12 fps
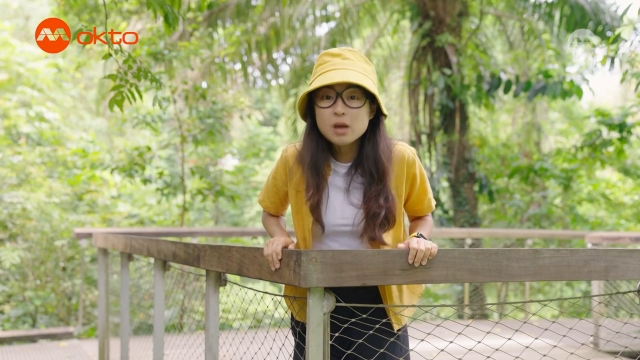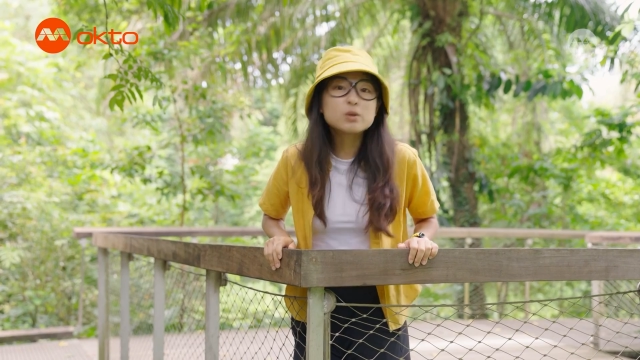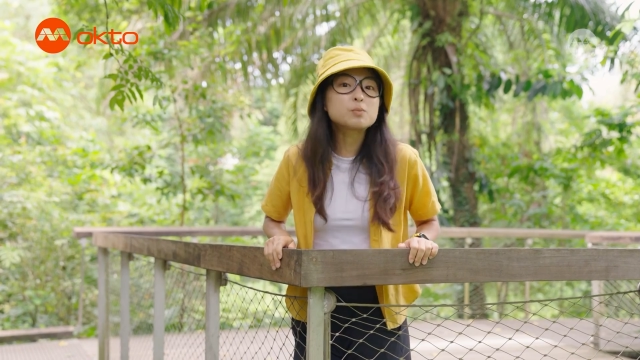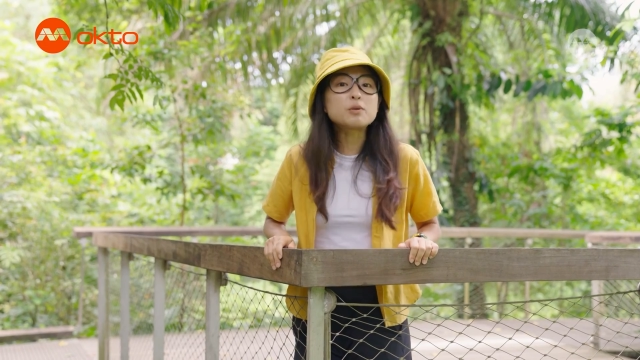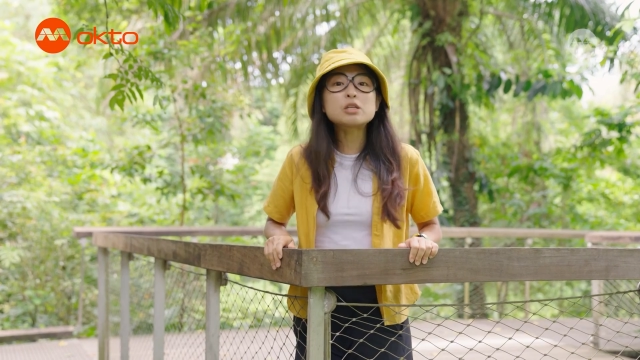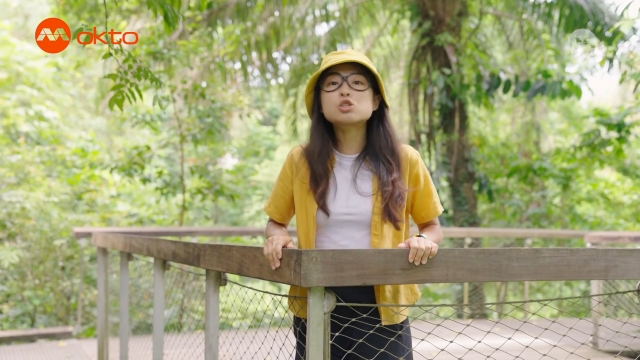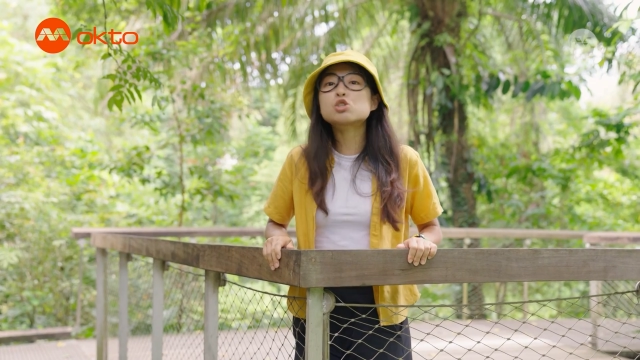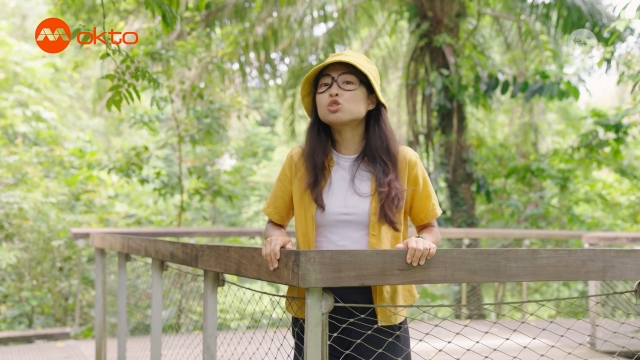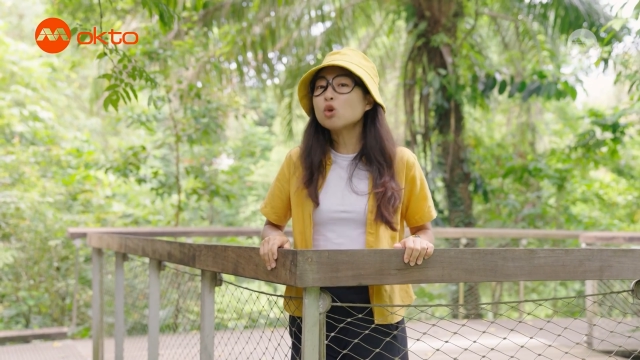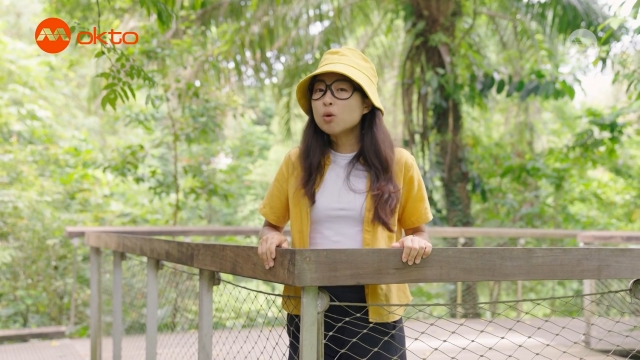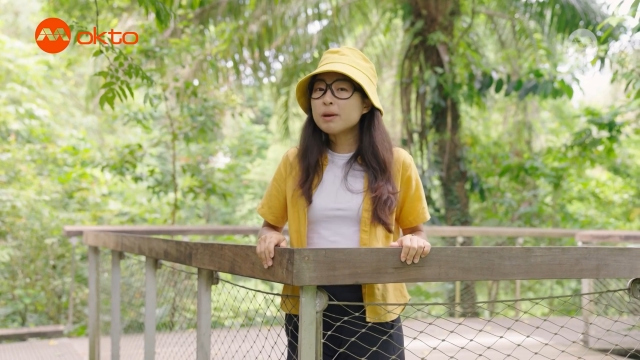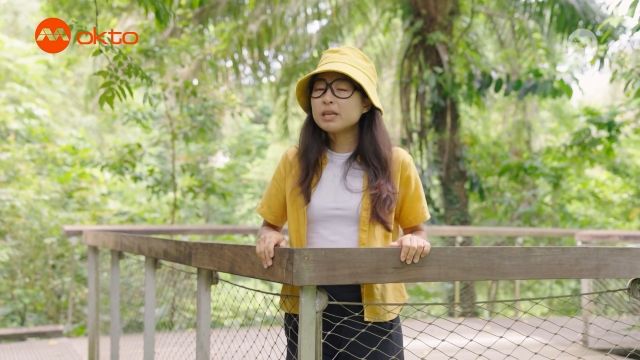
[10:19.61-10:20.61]
We spotted
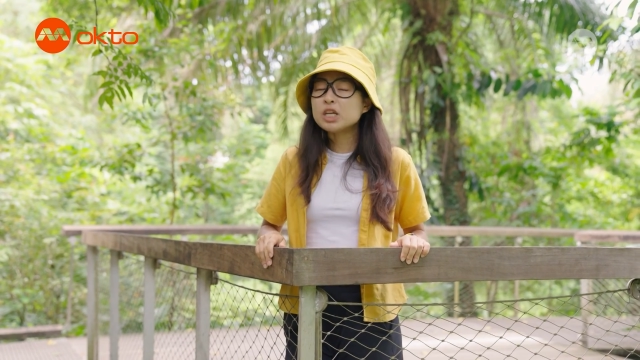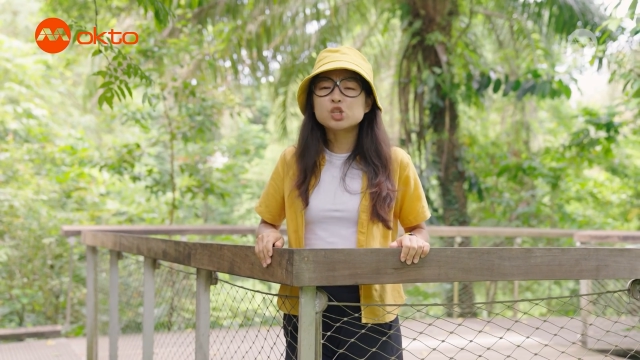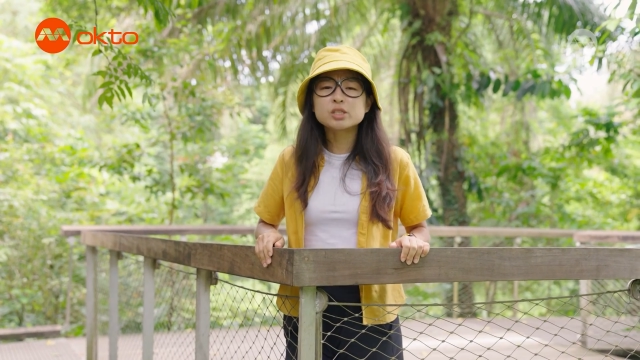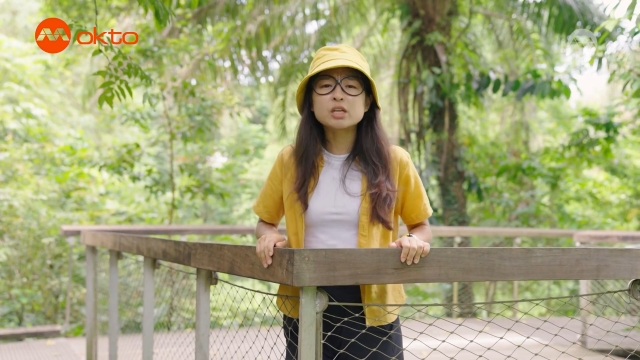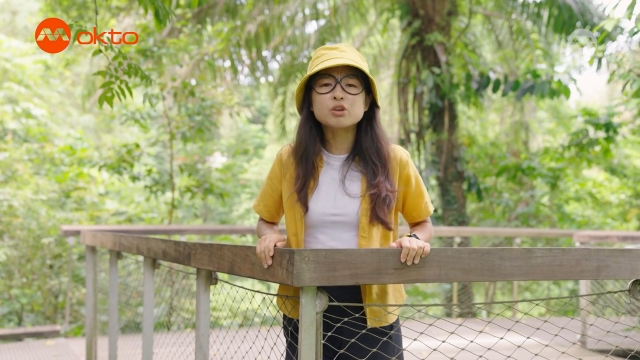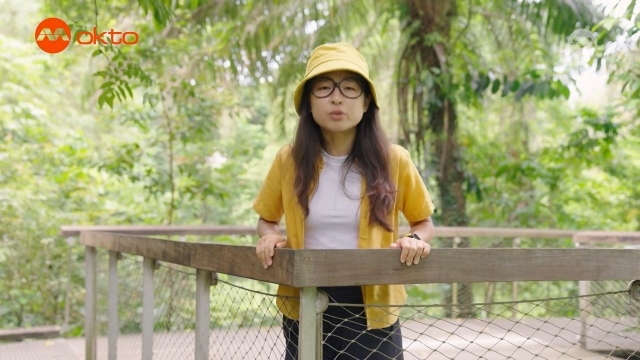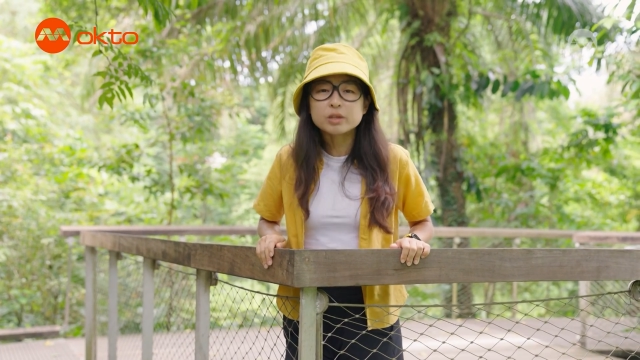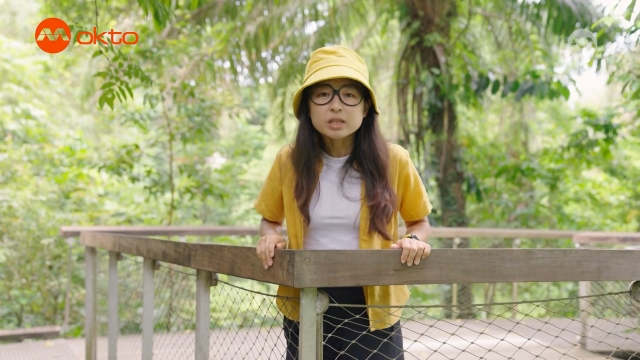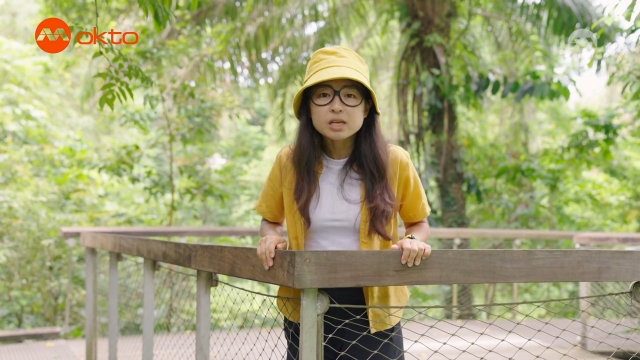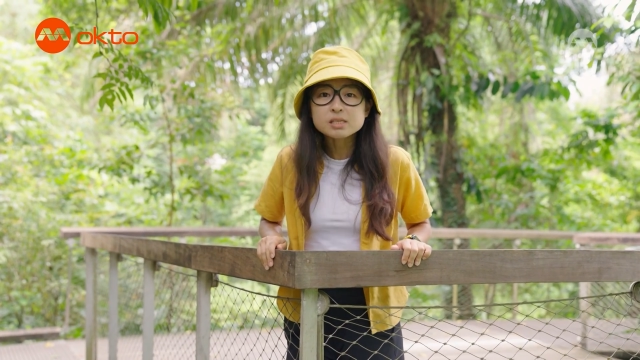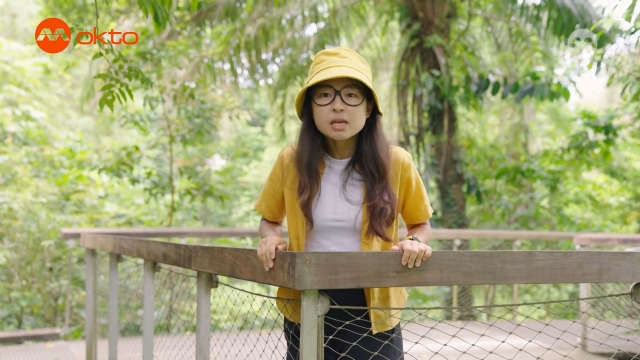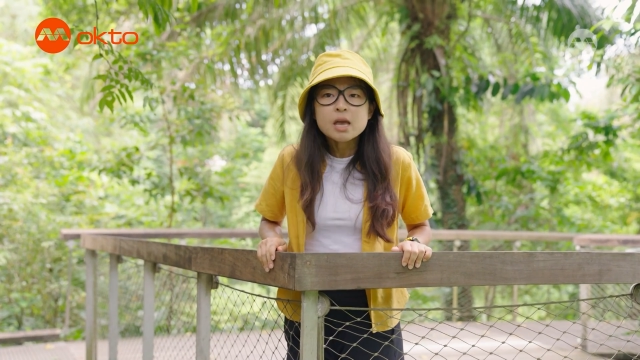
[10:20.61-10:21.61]
so many interesting
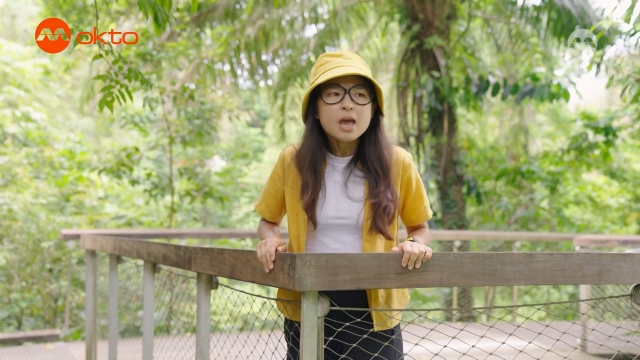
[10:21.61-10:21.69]
creatures